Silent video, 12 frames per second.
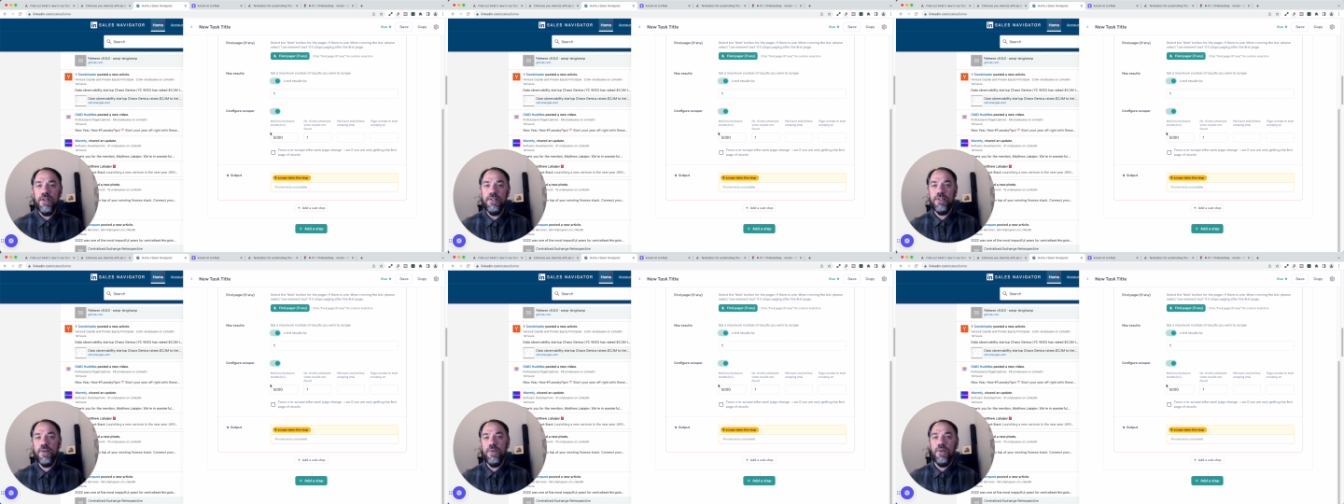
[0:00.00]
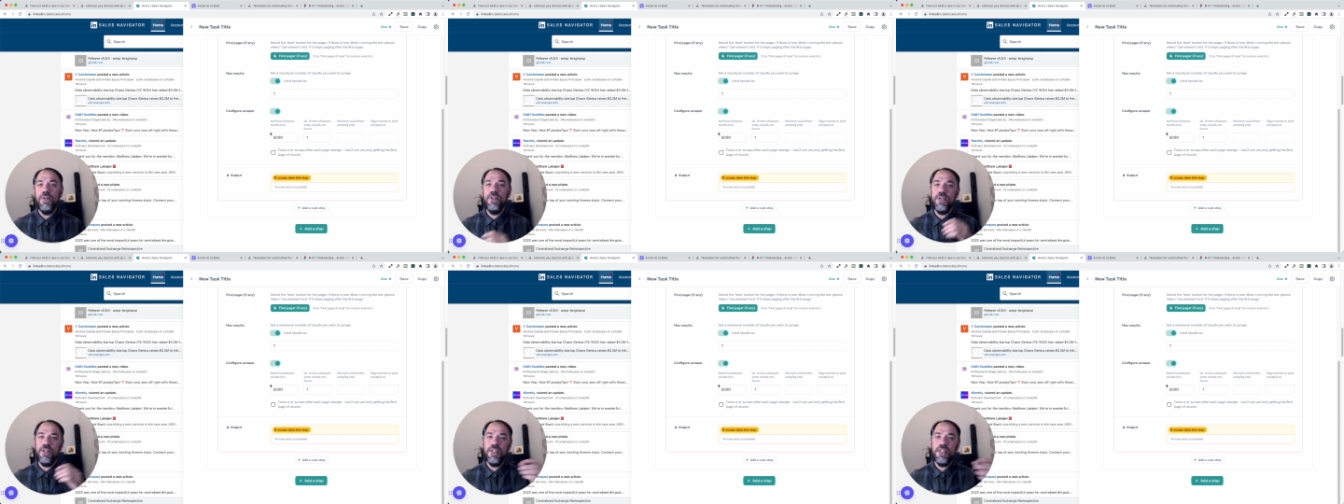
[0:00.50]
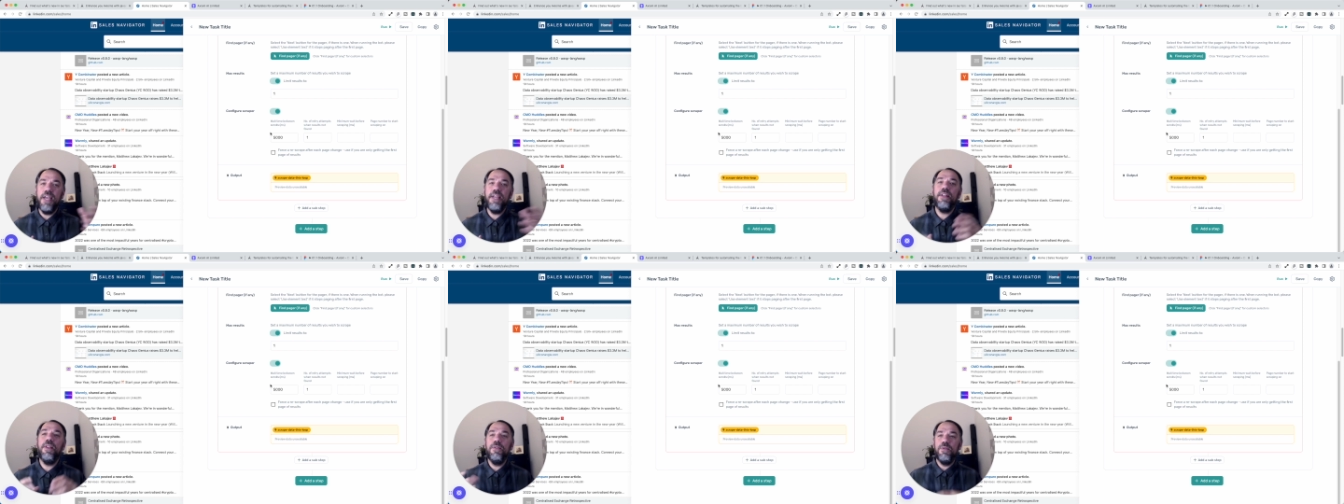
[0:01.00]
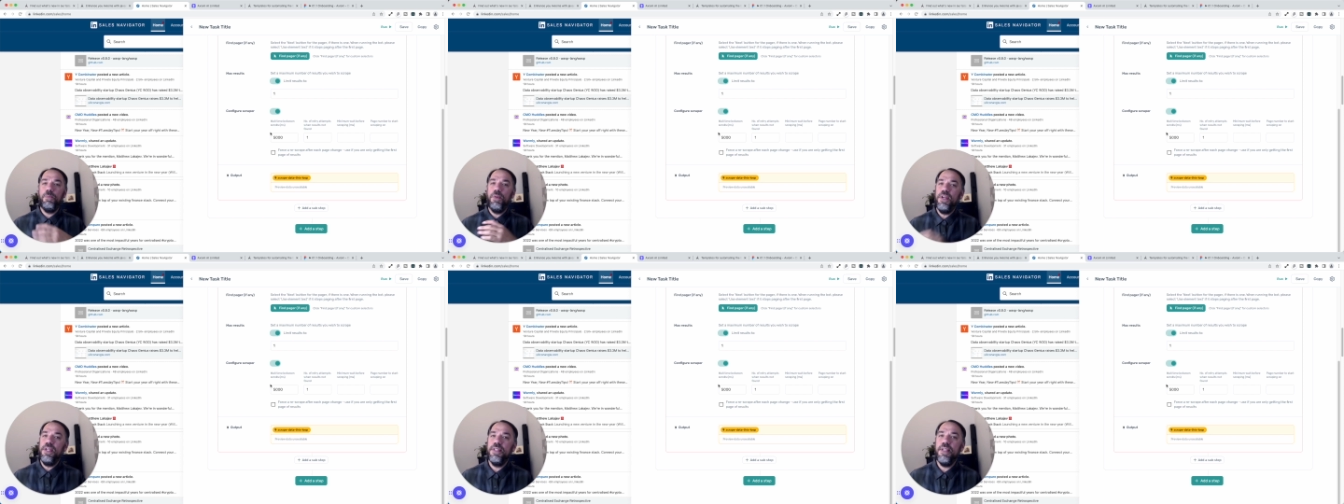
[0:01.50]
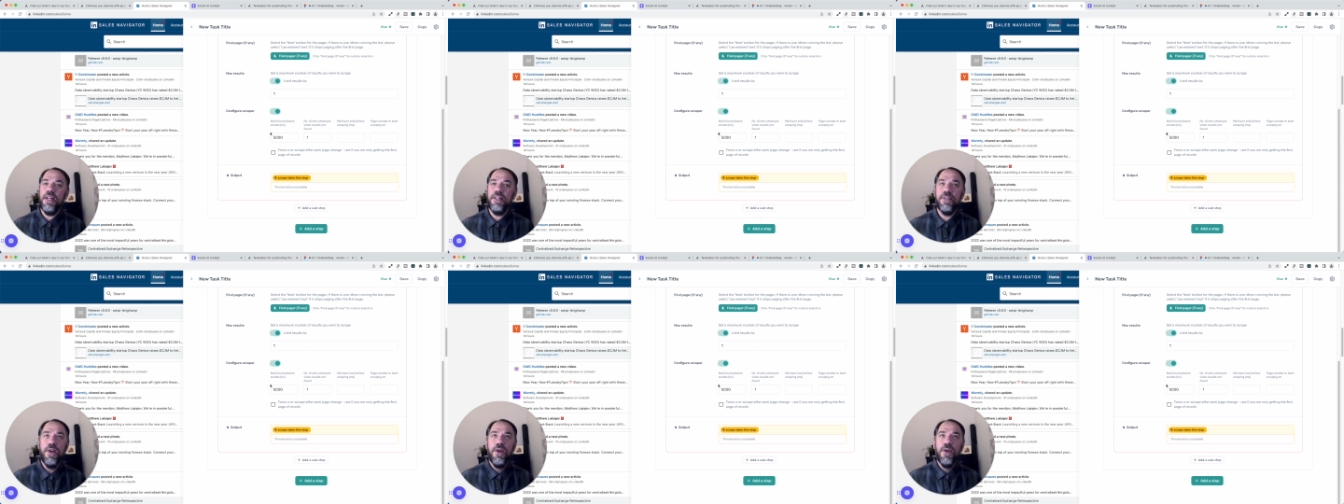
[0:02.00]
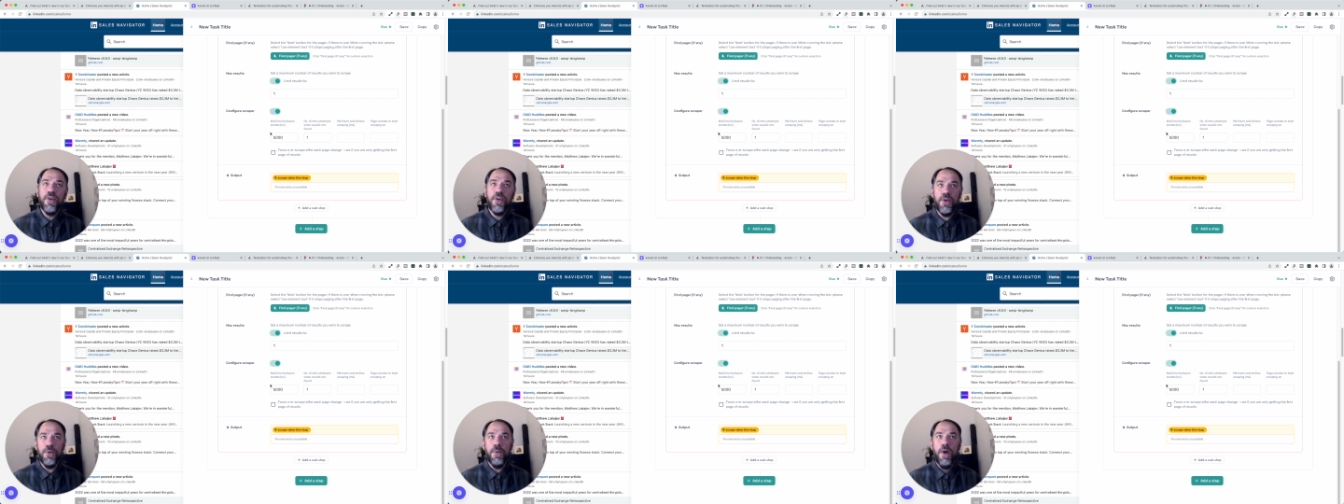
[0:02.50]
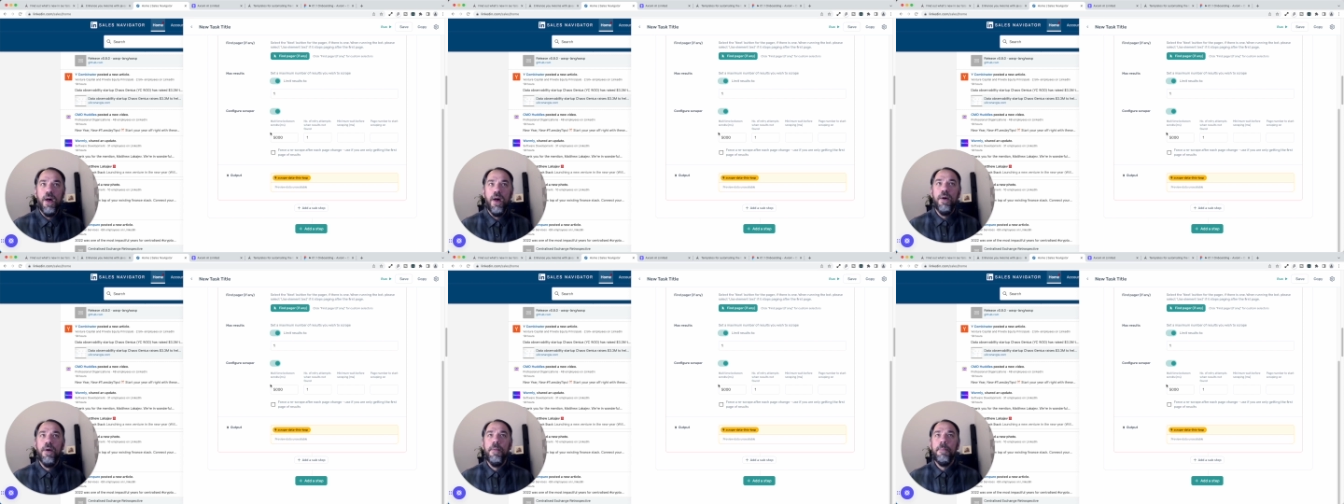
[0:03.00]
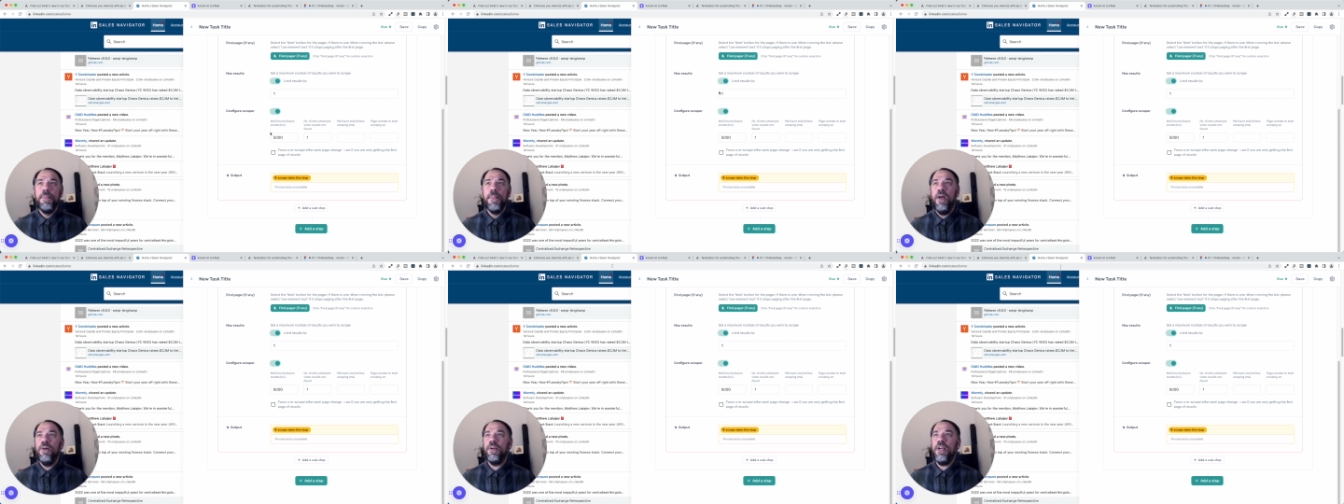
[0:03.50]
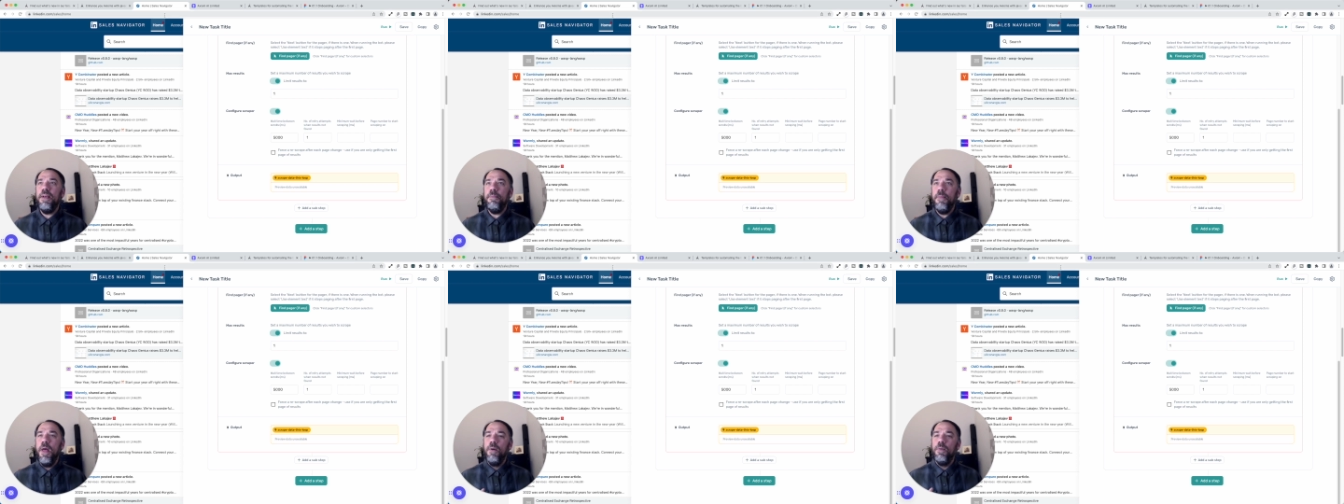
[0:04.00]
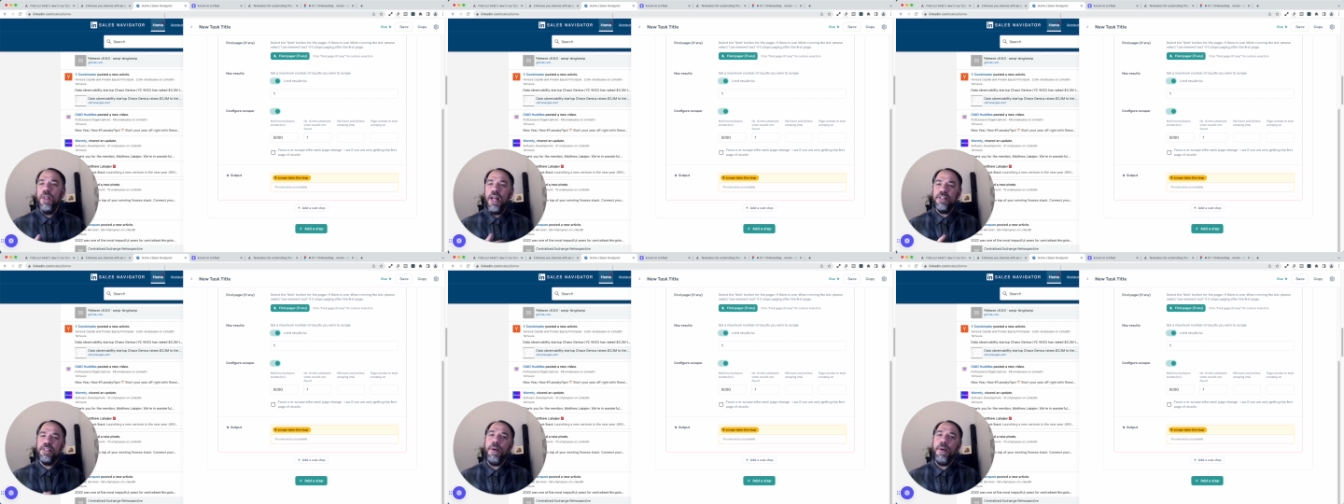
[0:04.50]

so you can just take those presets cool okay well that's about